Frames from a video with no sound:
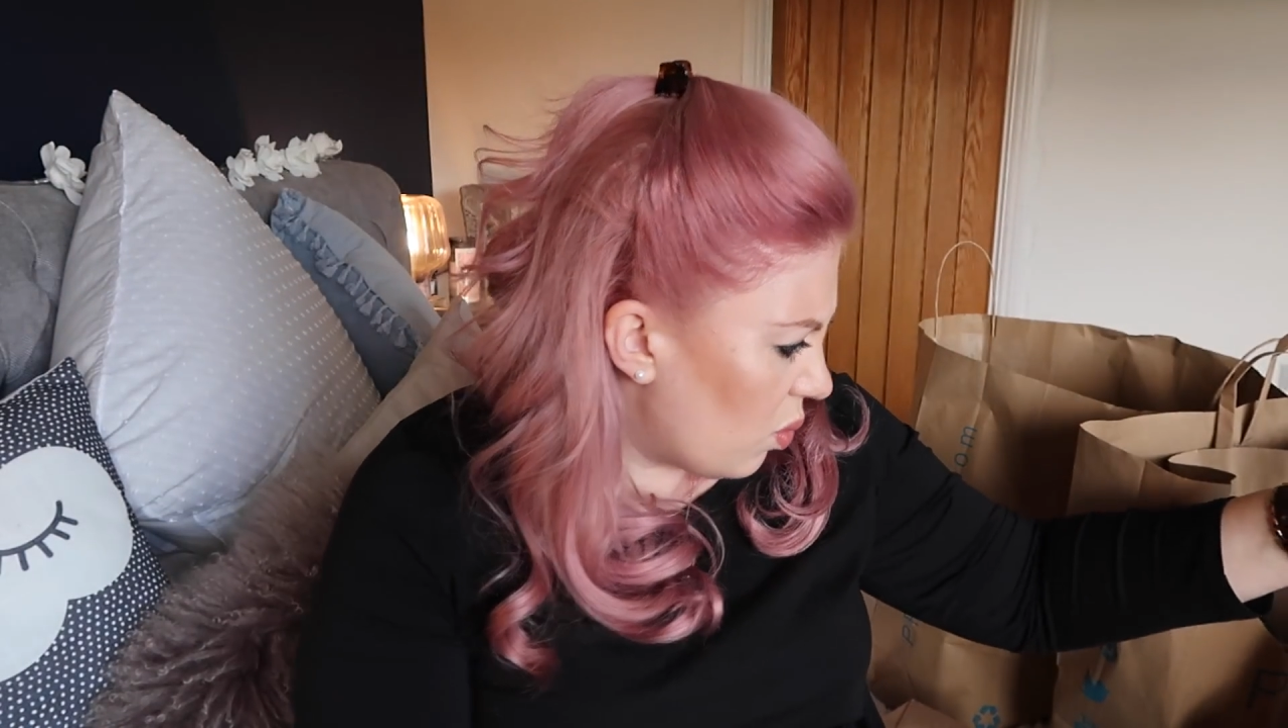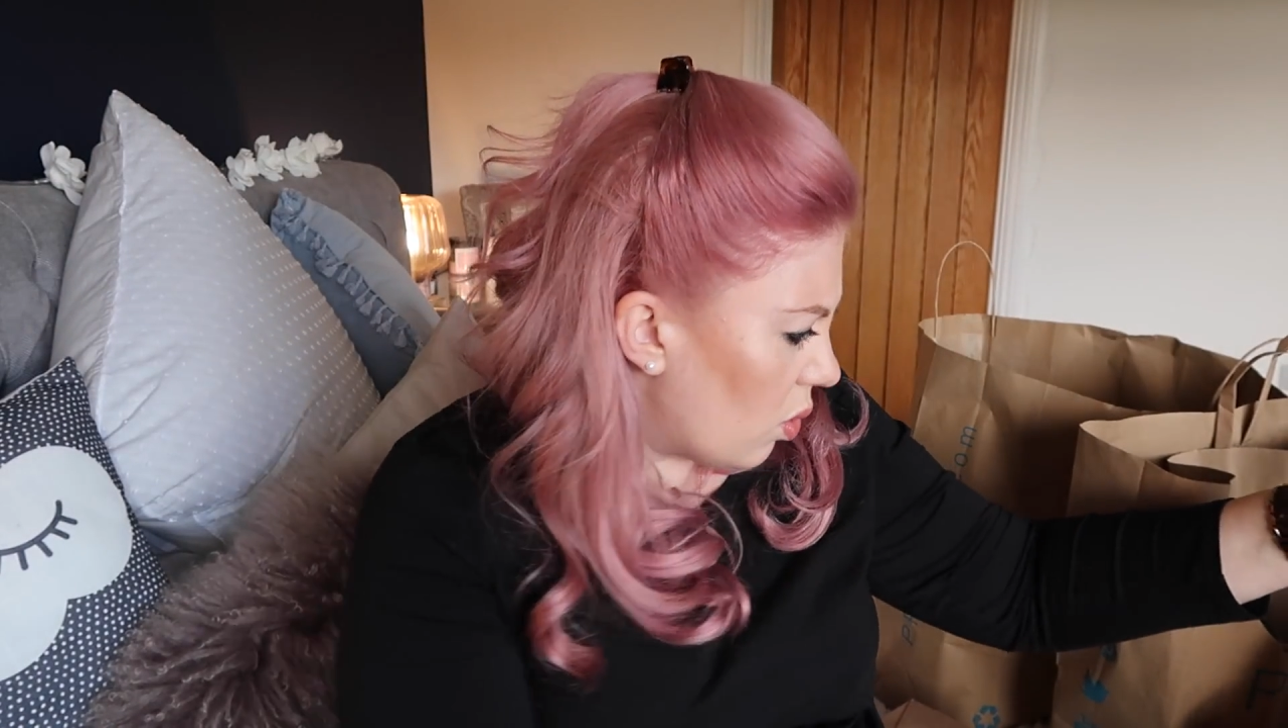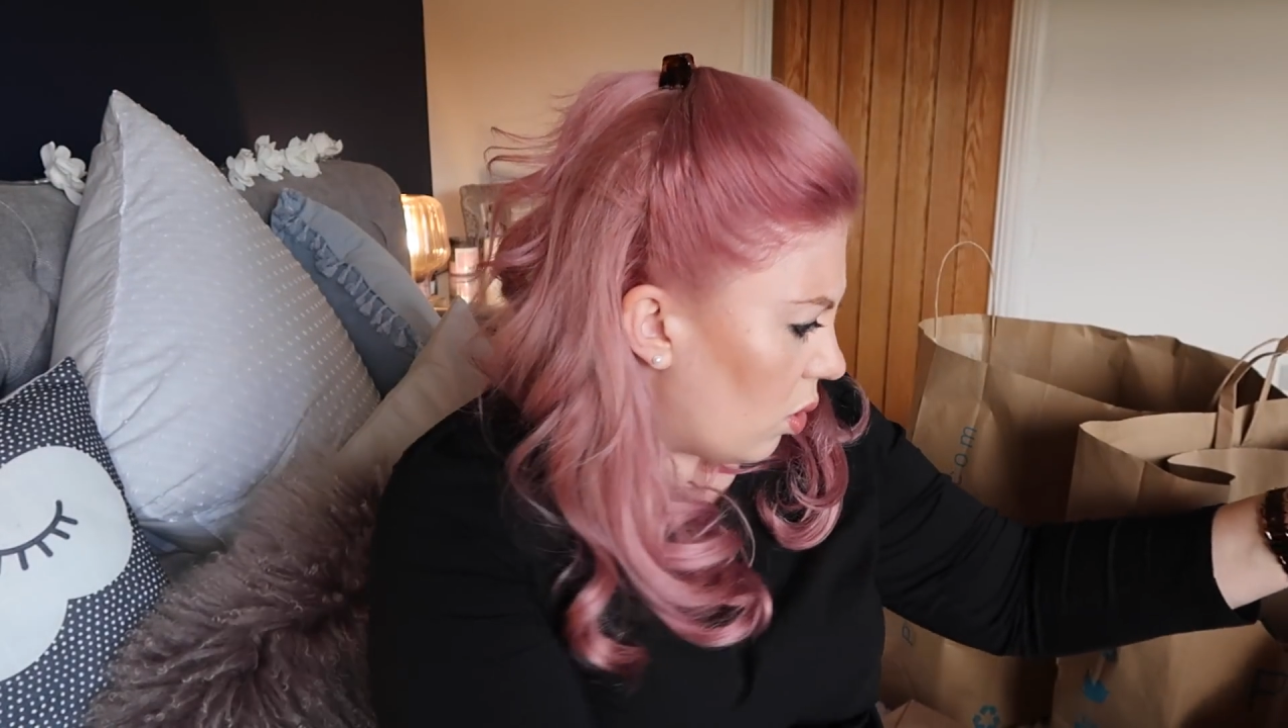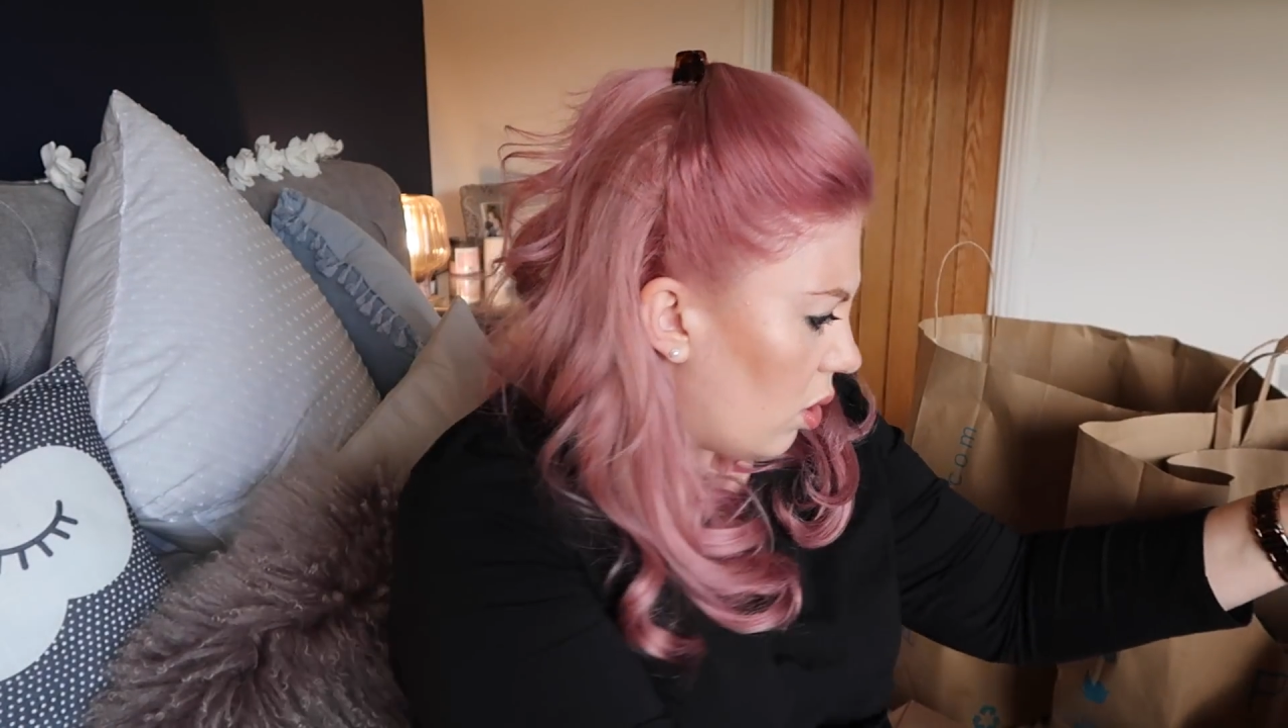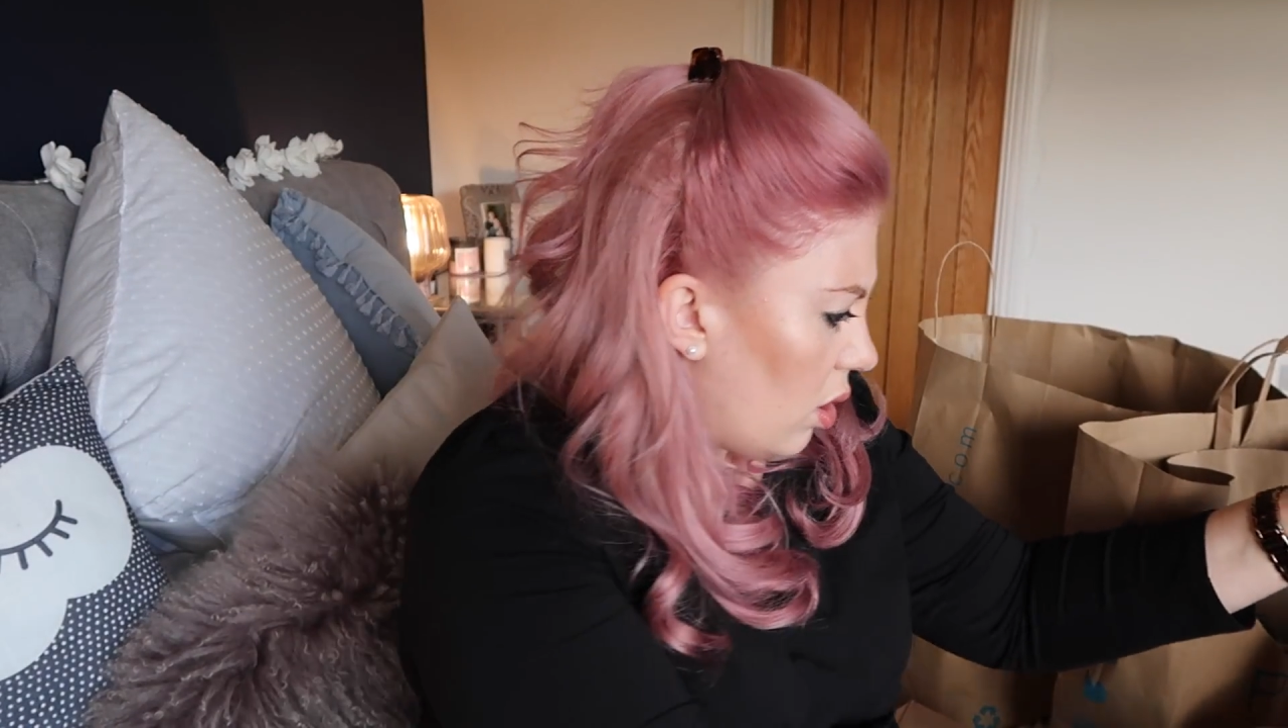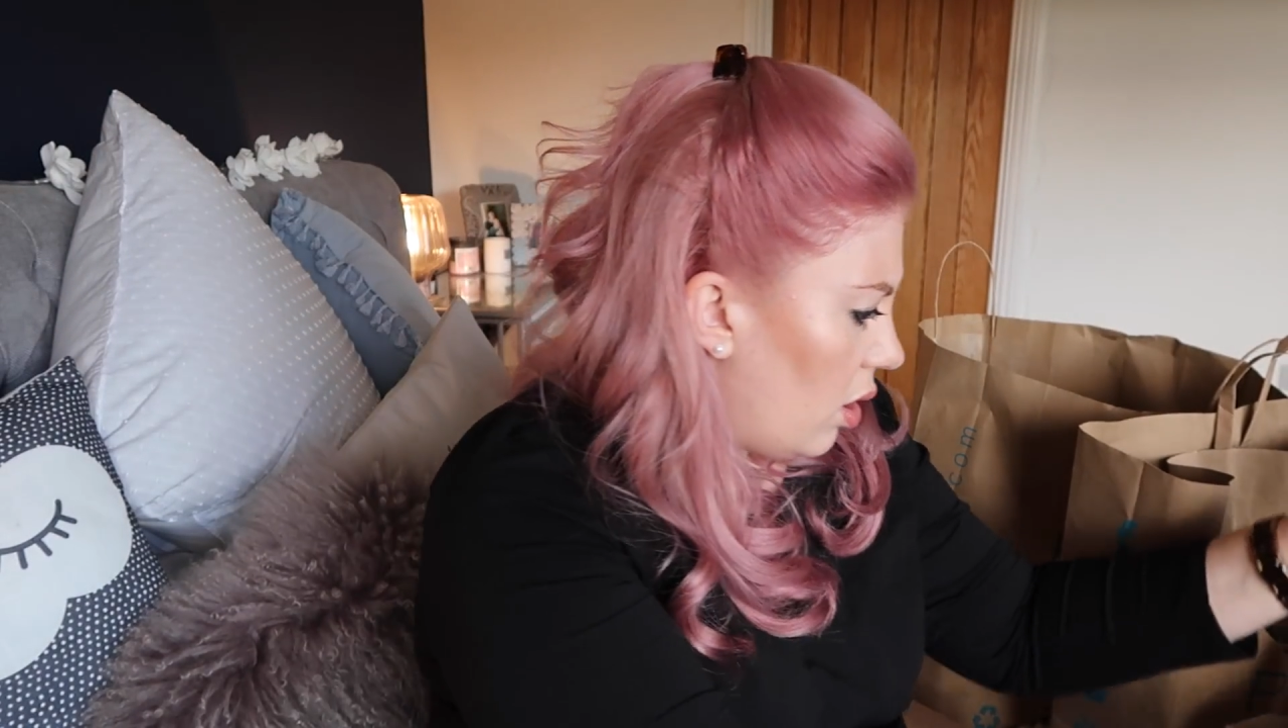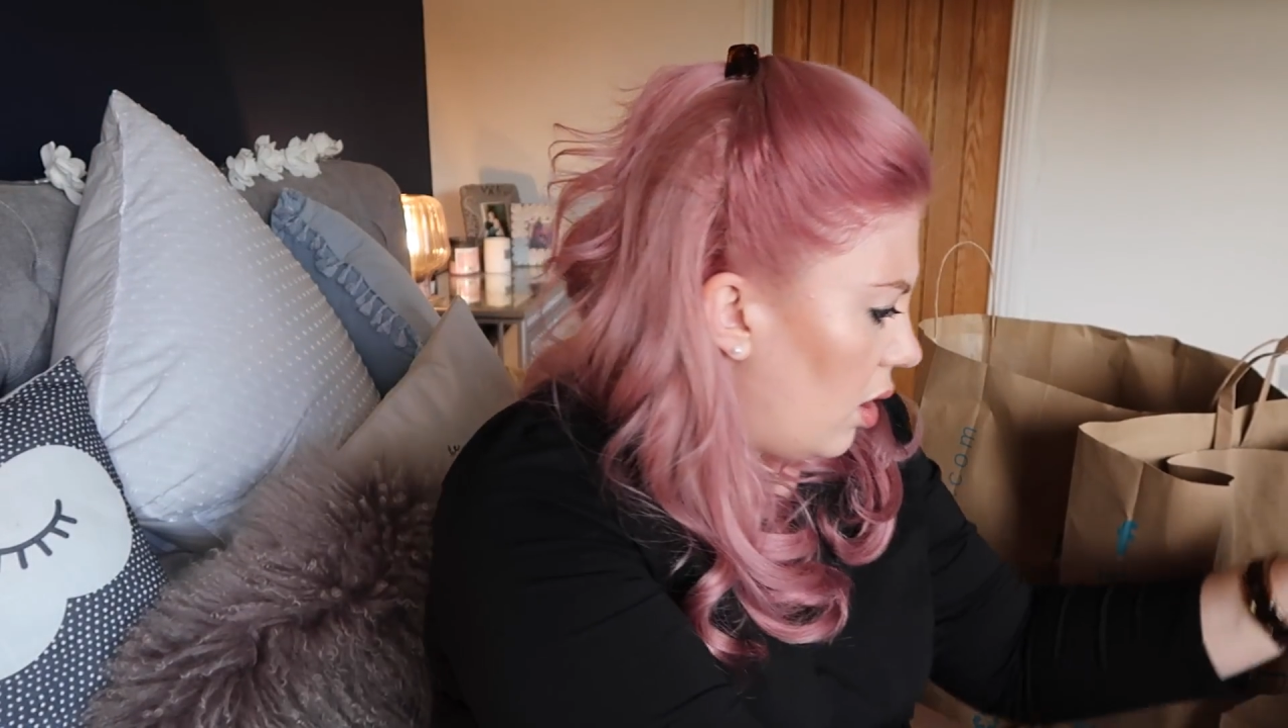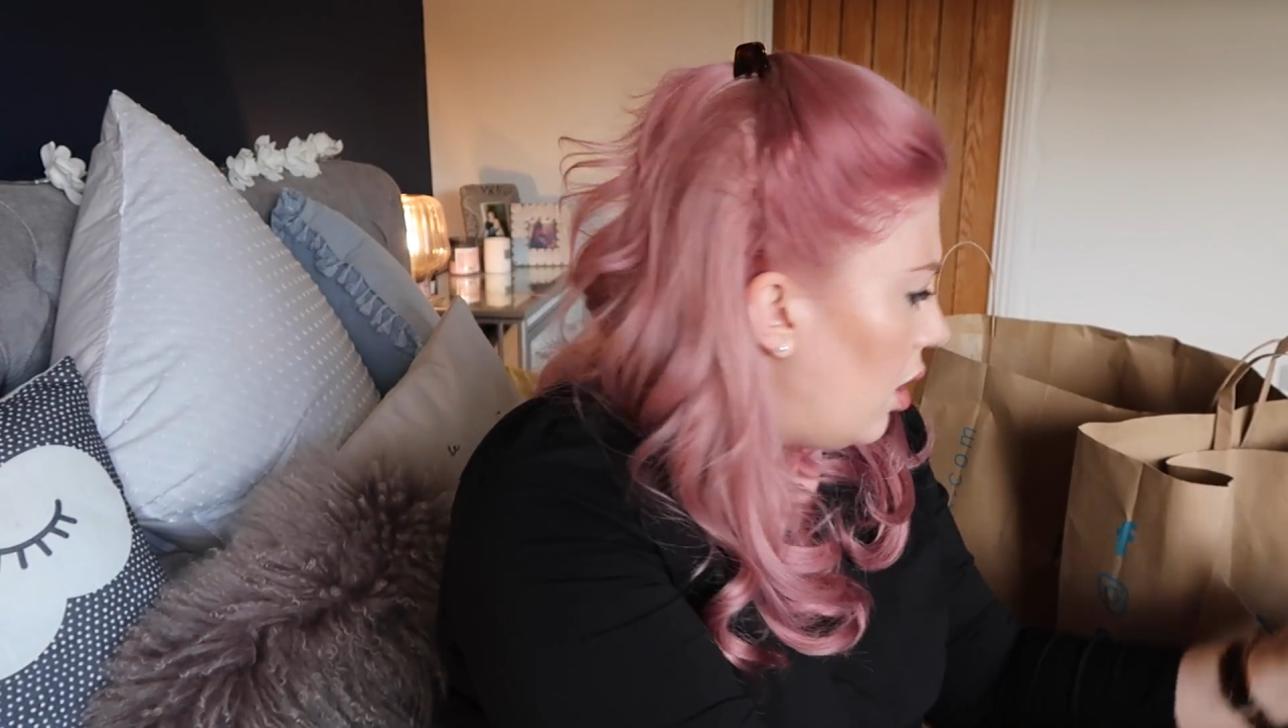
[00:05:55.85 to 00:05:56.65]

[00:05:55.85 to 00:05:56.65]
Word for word: worn